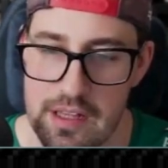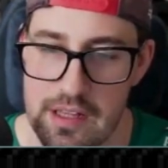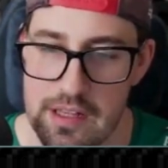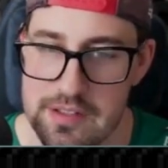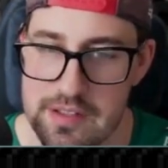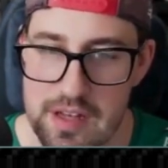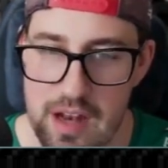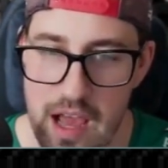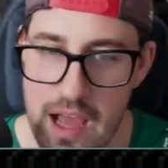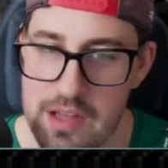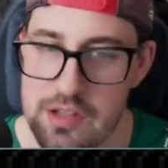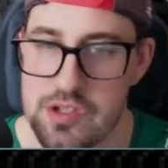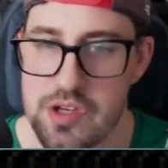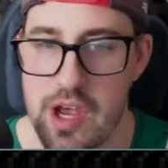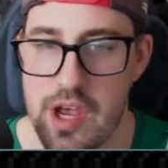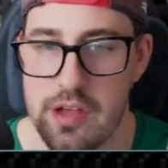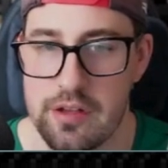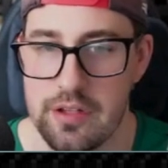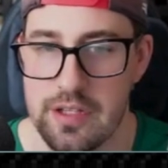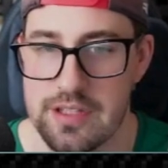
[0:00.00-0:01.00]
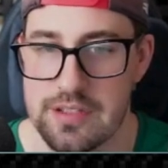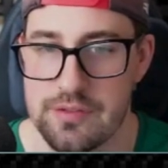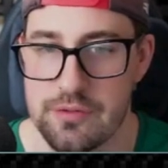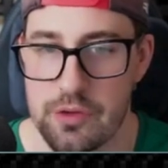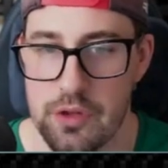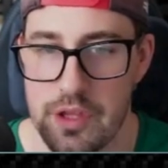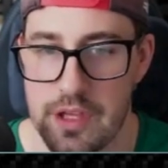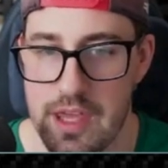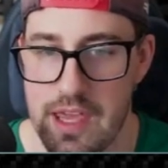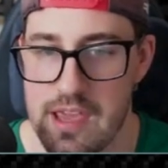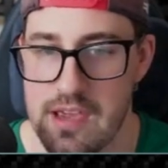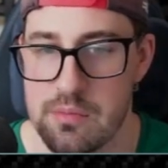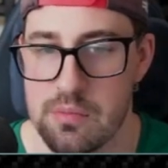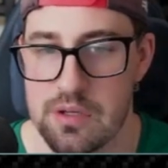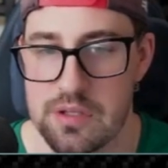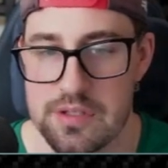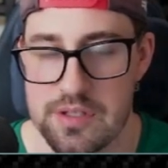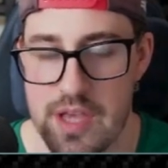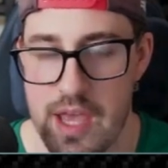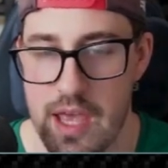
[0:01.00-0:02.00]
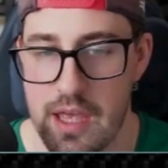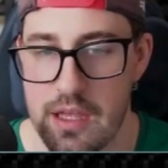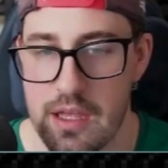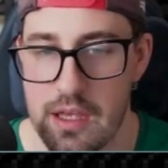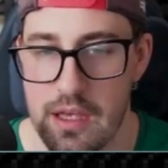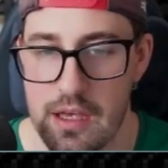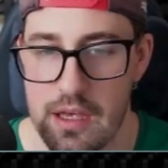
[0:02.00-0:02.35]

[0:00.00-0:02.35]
It's an odd checklist for the Camber set.